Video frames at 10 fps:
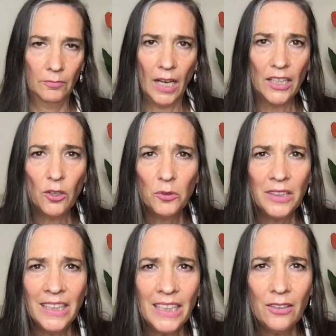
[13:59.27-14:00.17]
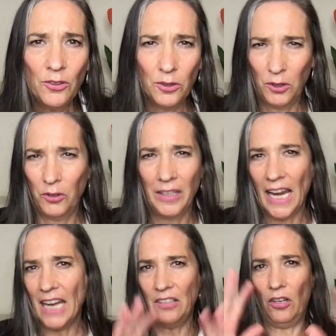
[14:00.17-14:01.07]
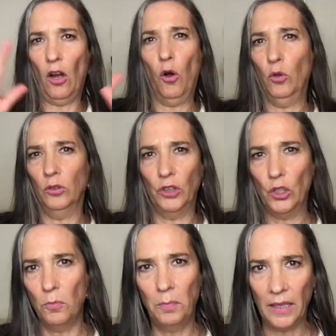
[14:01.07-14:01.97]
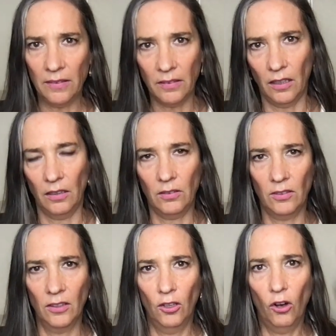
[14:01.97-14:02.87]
I don't need to create a whole new business.